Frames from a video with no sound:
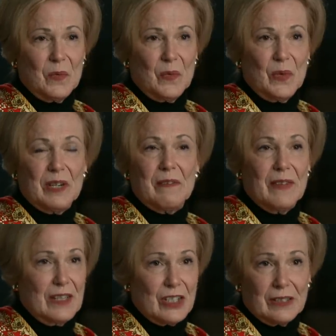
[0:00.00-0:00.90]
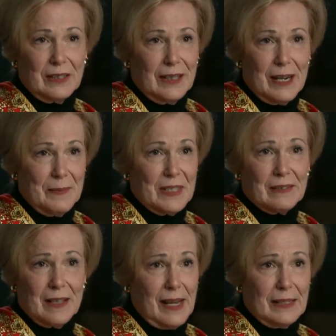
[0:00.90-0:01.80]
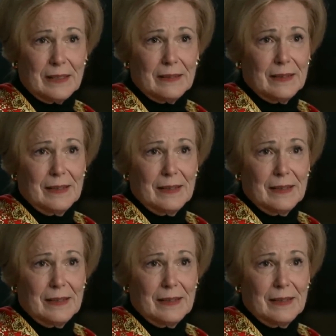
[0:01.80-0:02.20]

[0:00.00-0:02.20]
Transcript: would eventually come to light.